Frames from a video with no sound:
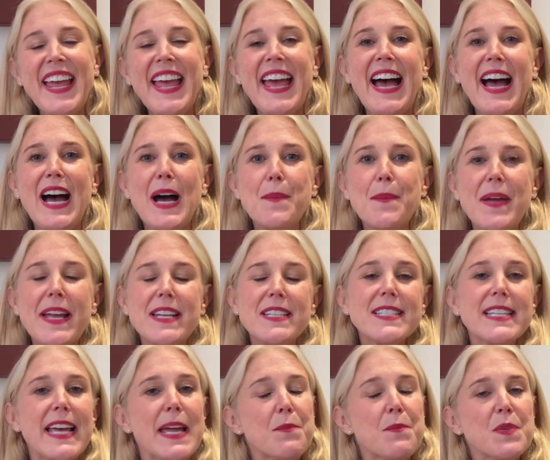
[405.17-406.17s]
And
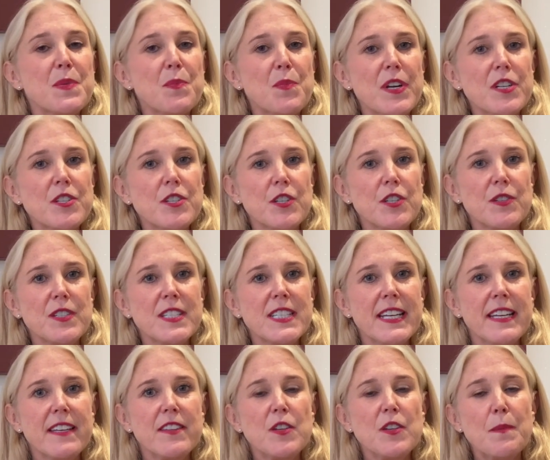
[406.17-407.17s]
same with brushing your
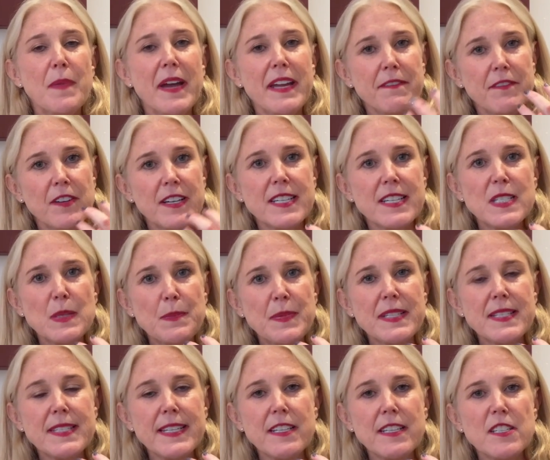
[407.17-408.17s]
teeth. You may find it's a bit
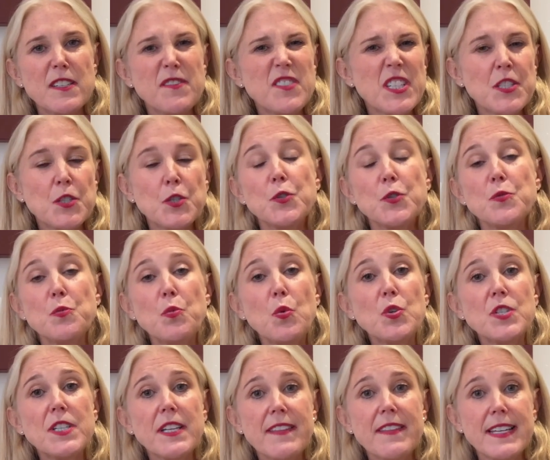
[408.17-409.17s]
sensitive. Just use
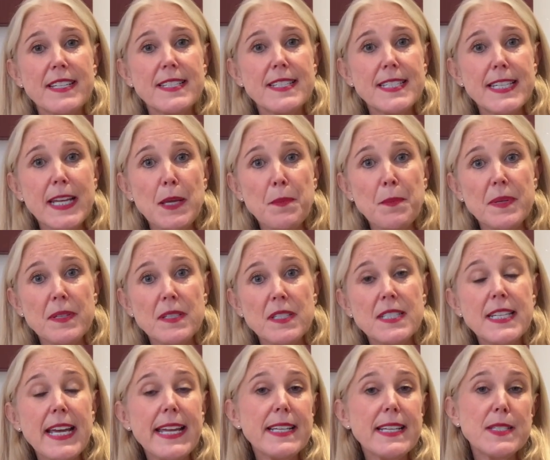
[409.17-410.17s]
water that's tepid,
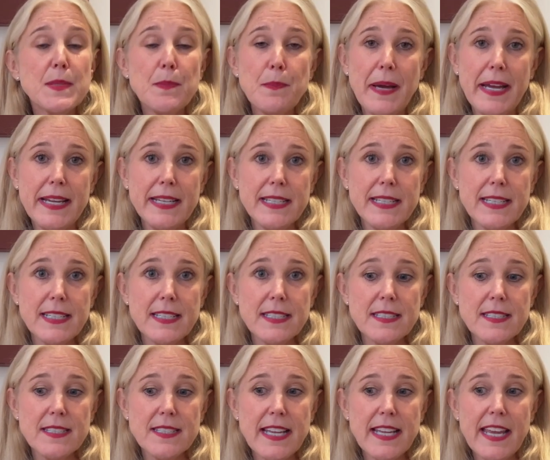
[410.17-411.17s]
take some
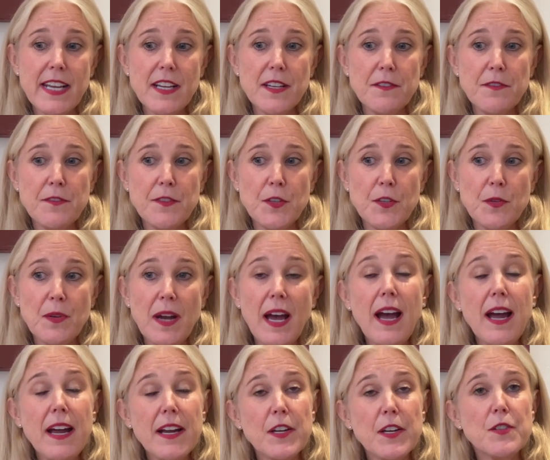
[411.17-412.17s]
painkillers, and if you
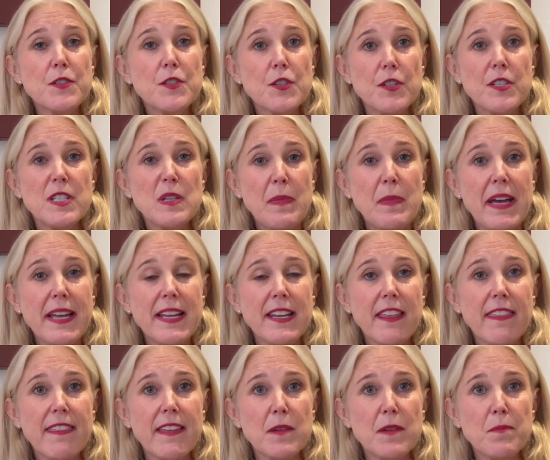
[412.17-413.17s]
are concerned about
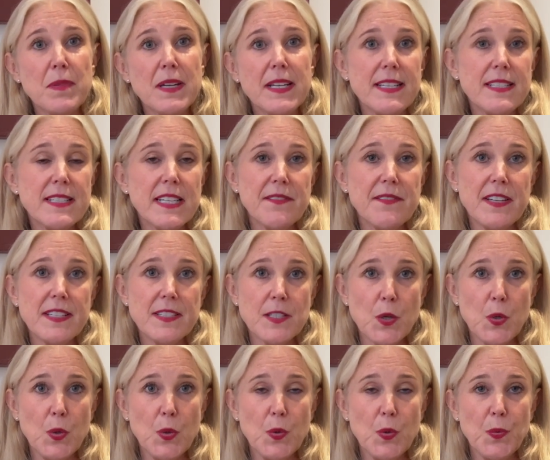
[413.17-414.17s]
anything, please give us a
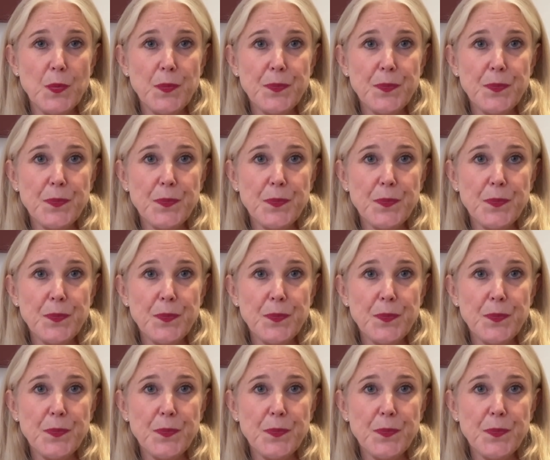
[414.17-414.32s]
call.